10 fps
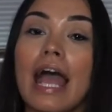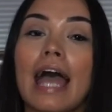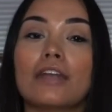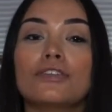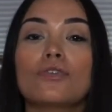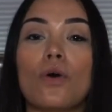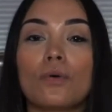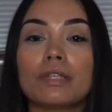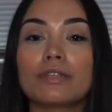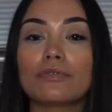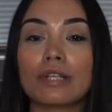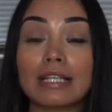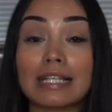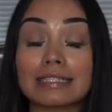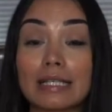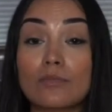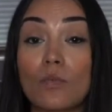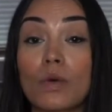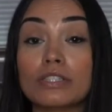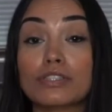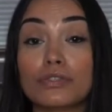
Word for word: and you only realize them once